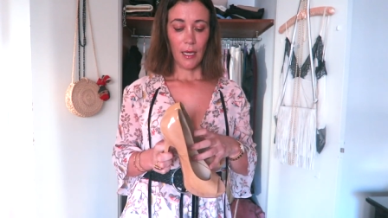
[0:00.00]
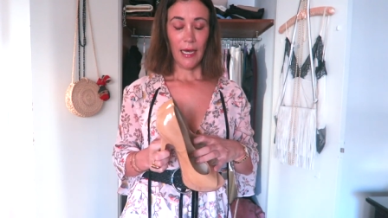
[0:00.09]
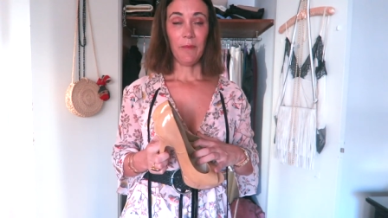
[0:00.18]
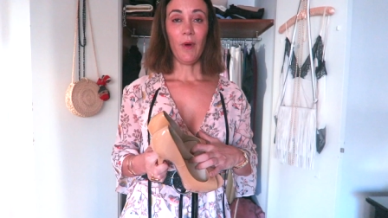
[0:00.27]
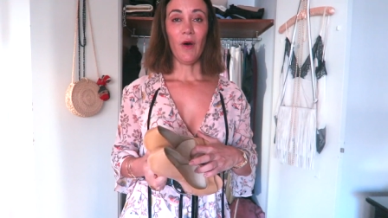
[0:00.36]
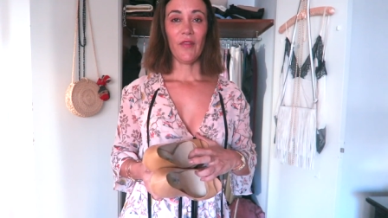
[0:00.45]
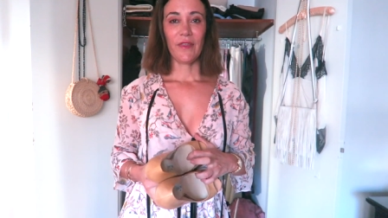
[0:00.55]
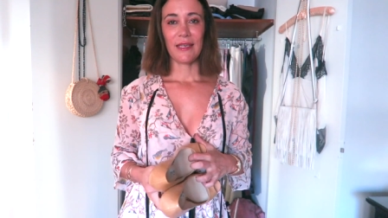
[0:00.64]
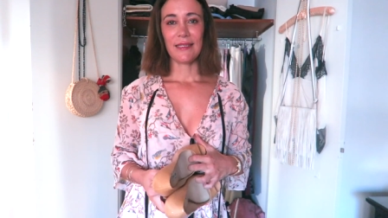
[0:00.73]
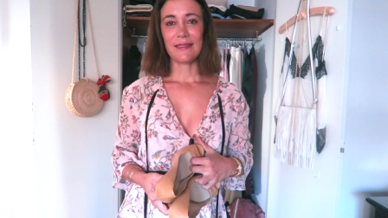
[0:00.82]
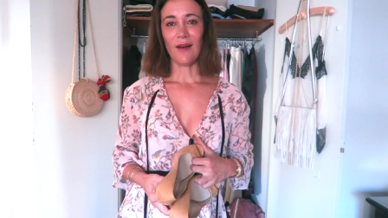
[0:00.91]
I bought
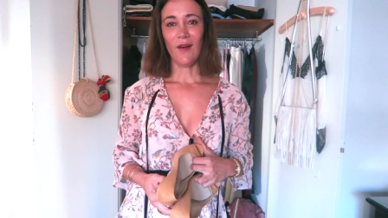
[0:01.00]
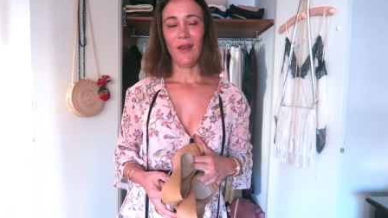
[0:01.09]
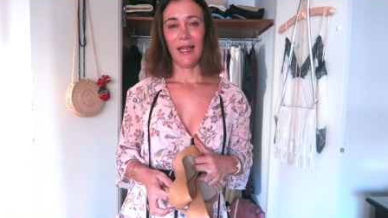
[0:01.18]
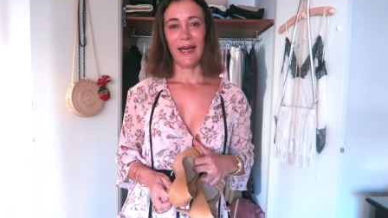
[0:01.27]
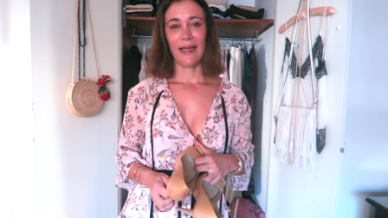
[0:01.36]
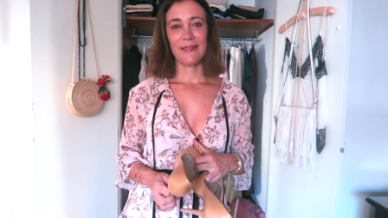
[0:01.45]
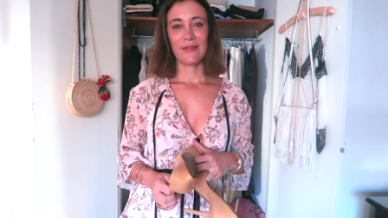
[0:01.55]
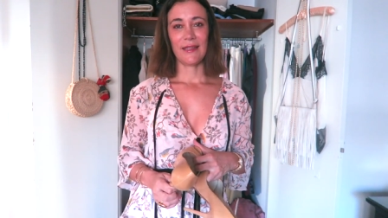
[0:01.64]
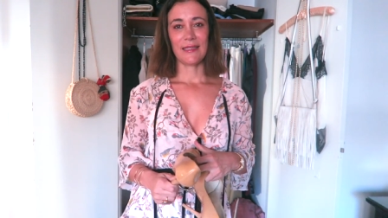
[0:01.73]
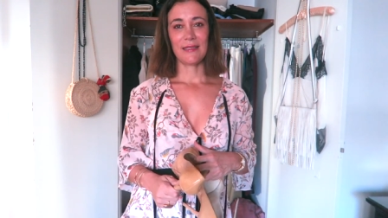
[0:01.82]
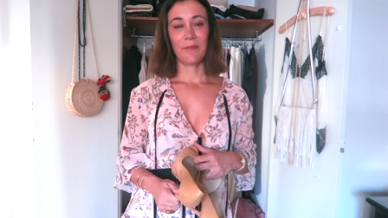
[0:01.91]
these online, so
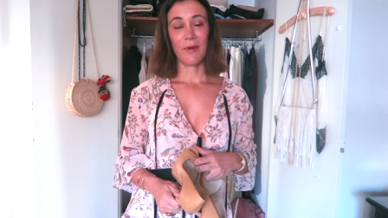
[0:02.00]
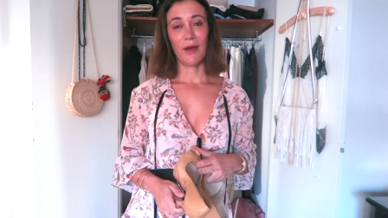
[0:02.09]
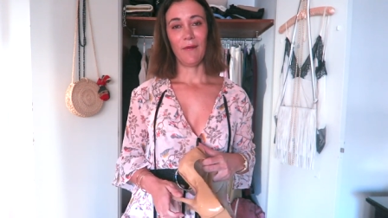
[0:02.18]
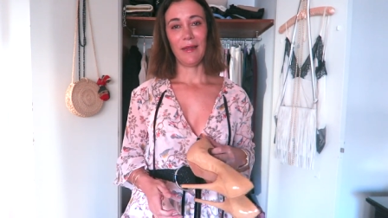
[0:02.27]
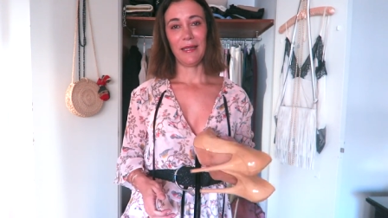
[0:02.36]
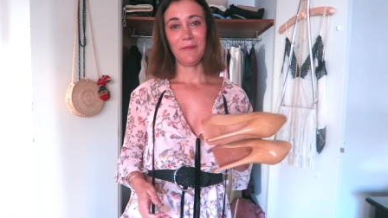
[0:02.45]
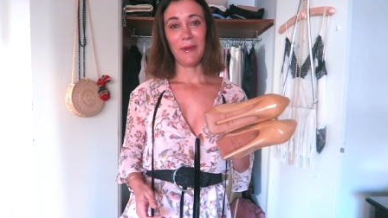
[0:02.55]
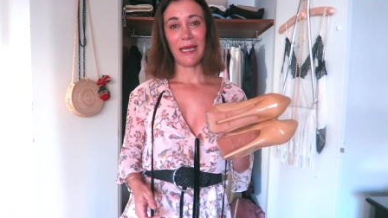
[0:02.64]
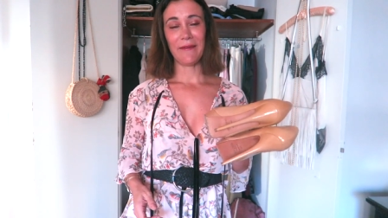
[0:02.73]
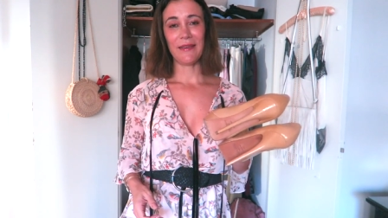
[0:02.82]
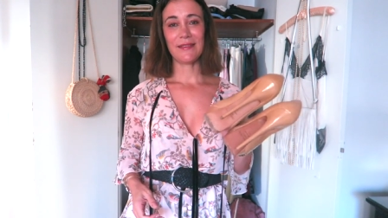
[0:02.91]
that's a problem
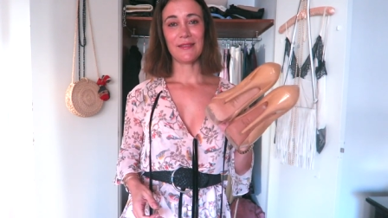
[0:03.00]
maybe.